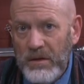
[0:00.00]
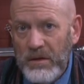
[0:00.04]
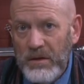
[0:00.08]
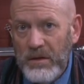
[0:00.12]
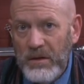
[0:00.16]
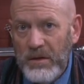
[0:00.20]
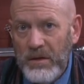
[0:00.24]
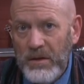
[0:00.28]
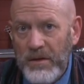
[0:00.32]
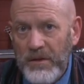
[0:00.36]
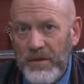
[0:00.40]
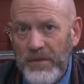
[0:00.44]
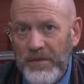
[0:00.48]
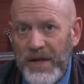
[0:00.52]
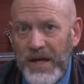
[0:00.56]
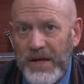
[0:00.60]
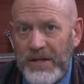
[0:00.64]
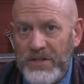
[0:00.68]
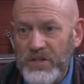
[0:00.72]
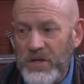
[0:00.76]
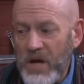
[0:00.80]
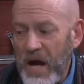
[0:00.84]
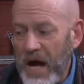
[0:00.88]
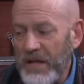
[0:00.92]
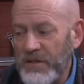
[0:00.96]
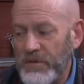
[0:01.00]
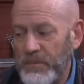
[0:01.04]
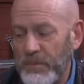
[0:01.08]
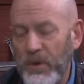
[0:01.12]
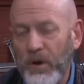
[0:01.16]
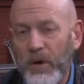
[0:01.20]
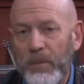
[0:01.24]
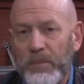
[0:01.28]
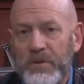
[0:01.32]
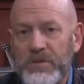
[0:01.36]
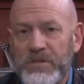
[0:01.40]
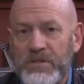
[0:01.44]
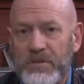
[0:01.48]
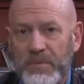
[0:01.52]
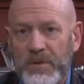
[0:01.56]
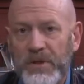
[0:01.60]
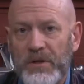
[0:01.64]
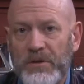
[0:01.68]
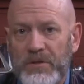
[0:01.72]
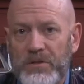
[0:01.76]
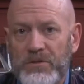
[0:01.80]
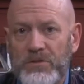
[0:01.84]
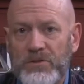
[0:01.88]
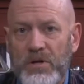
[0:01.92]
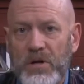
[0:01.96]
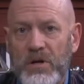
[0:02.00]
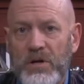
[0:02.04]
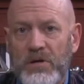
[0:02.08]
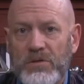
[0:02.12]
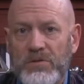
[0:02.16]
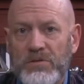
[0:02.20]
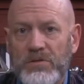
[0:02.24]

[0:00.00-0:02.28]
that it's God's purpose to build his church.